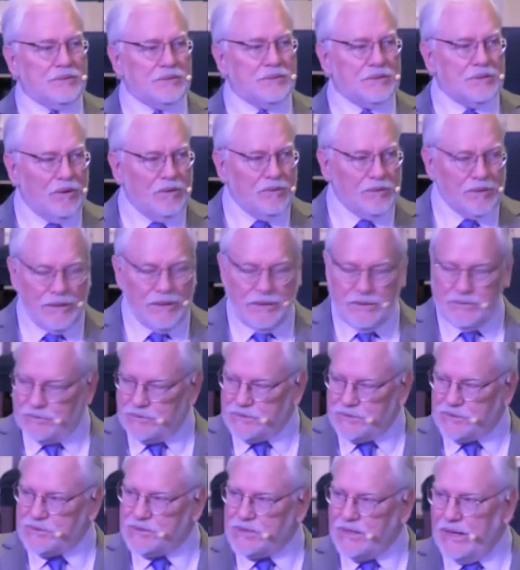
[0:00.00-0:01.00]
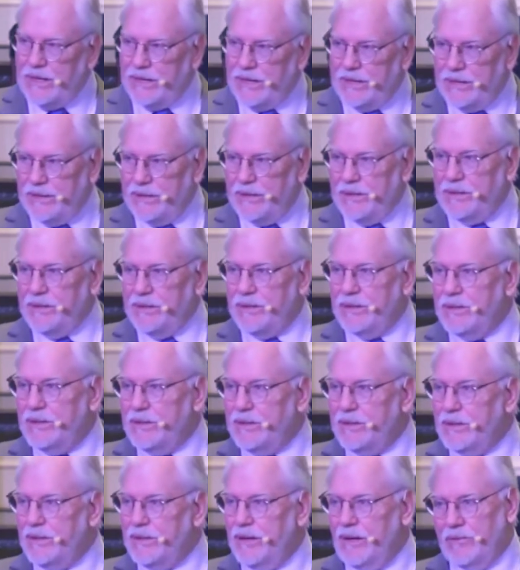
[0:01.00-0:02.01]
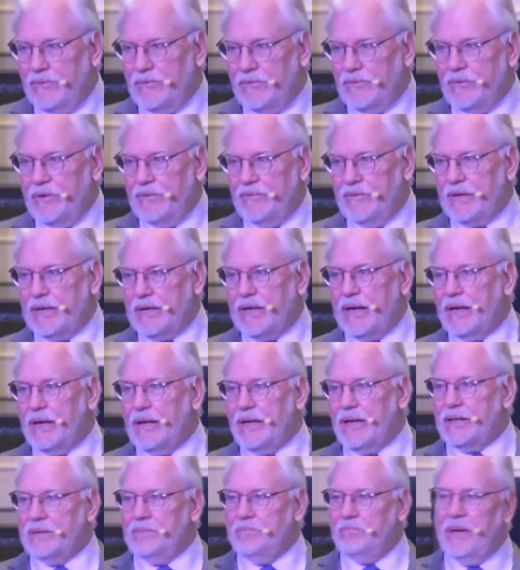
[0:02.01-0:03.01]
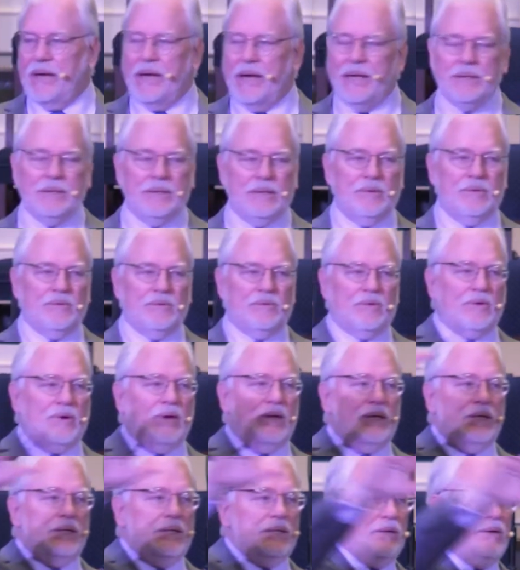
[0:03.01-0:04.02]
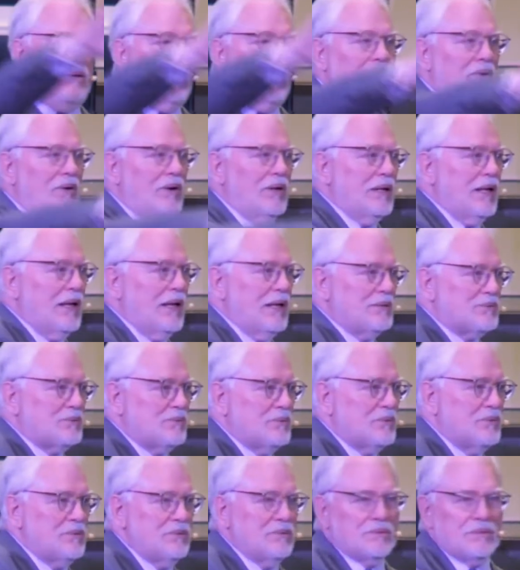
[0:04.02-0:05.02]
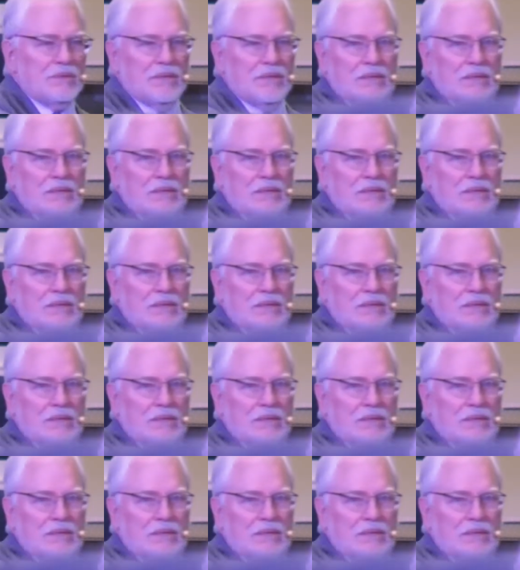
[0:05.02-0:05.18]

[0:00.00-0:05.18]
on either side of the river, kind of like banyan tree. You know, it has roots that